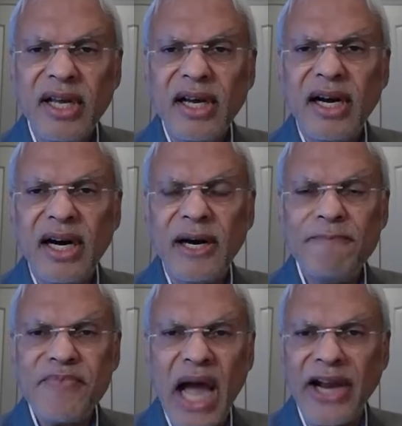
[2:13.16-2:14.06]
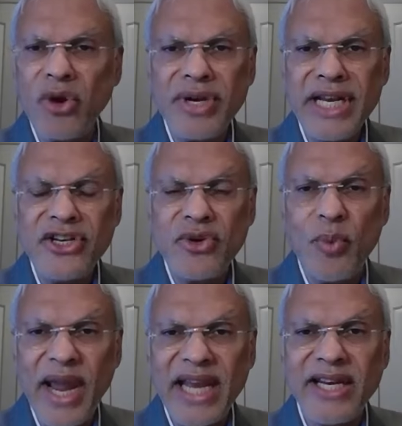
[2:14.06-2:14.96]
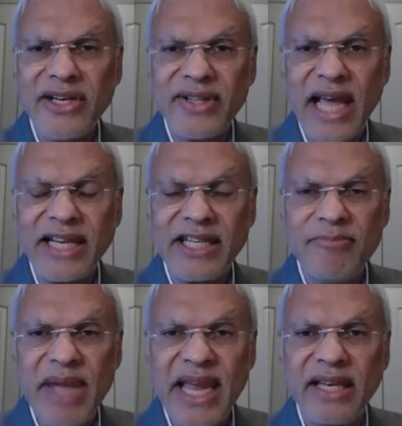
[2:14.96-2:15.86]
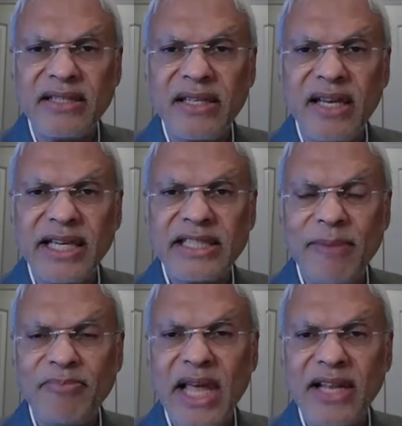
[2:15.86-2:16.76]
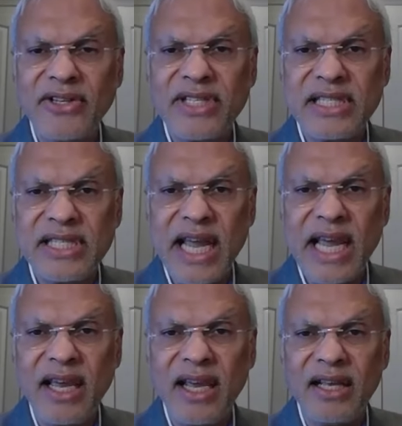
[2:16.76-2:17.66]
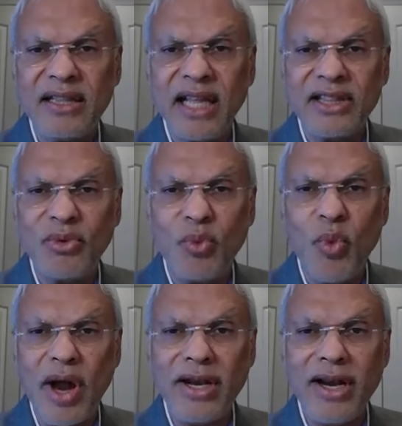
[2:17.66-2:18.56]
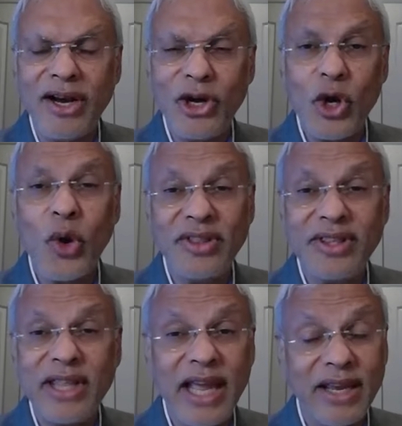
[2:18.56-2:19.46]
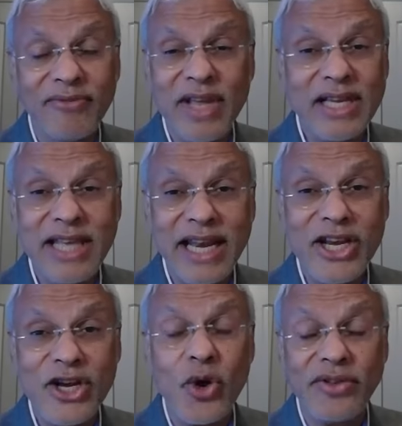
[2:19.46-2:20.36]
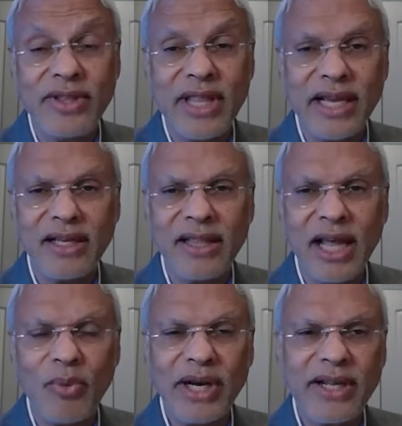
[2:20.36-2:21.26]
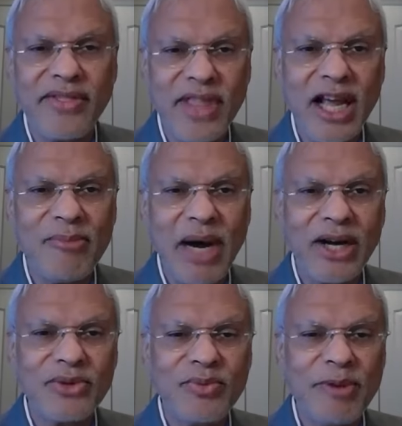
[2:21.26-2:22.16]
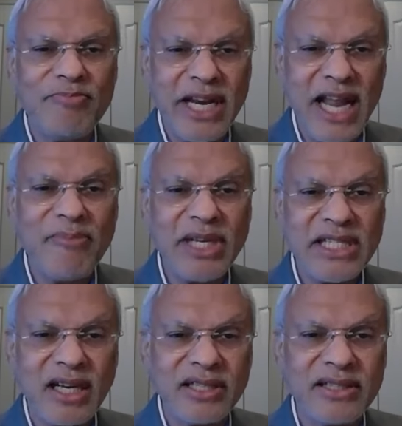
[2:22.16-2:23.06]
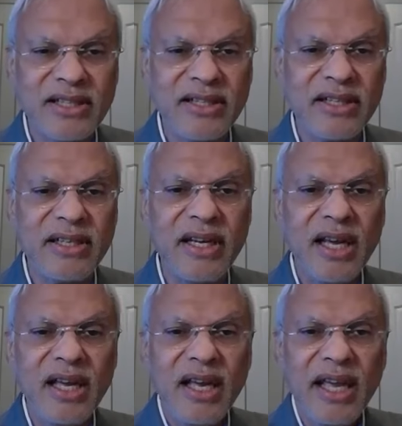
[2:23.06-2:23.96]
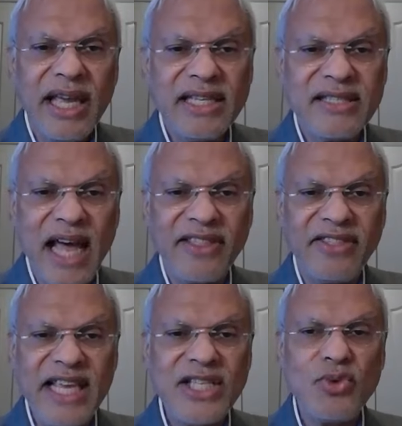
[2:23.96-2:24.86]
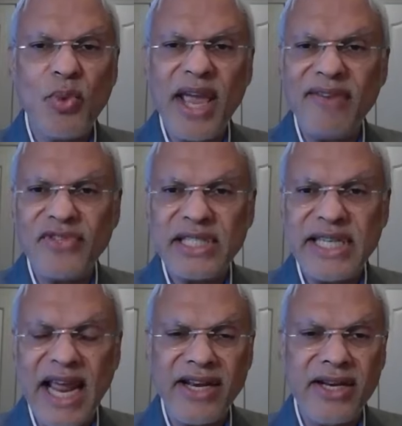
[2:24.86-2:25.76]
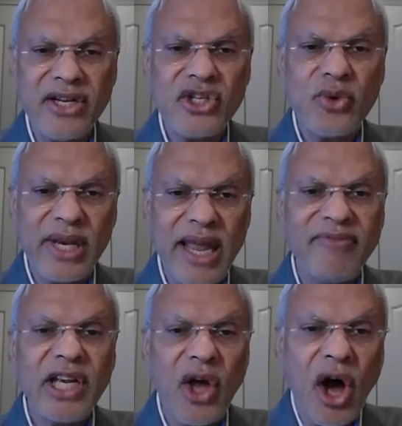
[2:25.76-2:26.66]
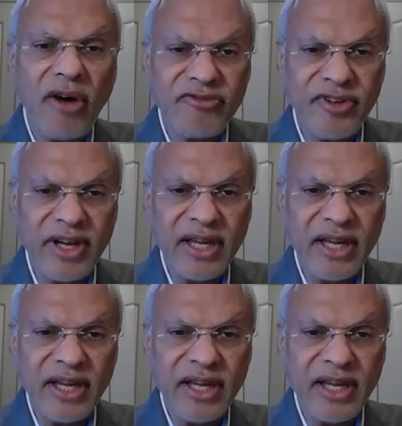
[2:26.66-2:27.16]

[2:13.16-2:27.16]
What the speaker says: I don't need to wade into that debate, except that to say that the one good thing, if there's any good thing that one can think about when pandemics are concerned, is that these waves tend to level off.